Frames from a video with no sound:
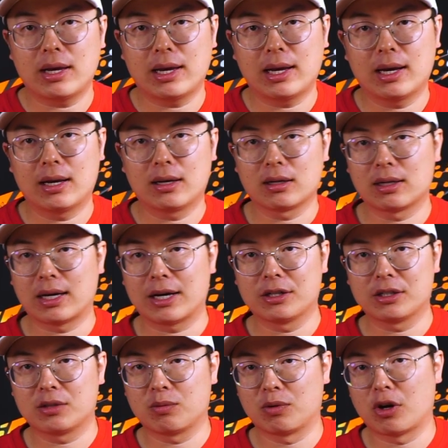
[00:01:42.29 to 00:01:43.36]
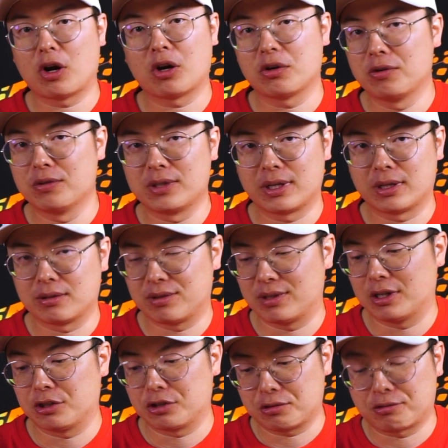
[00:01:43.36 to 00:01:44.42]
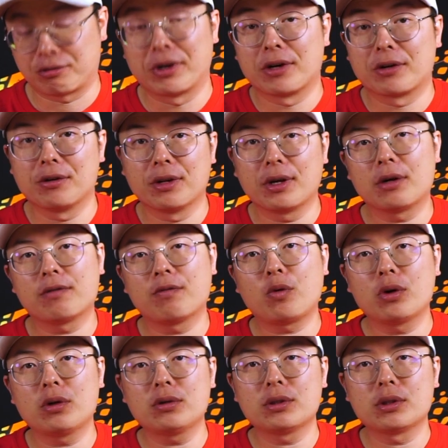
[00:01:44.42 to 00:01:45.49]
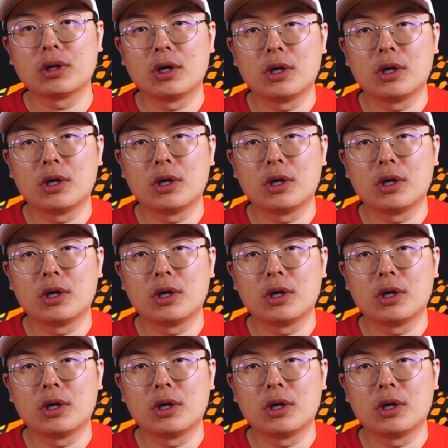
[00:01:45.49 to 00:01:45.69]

and gliders were not using such critical airfoils,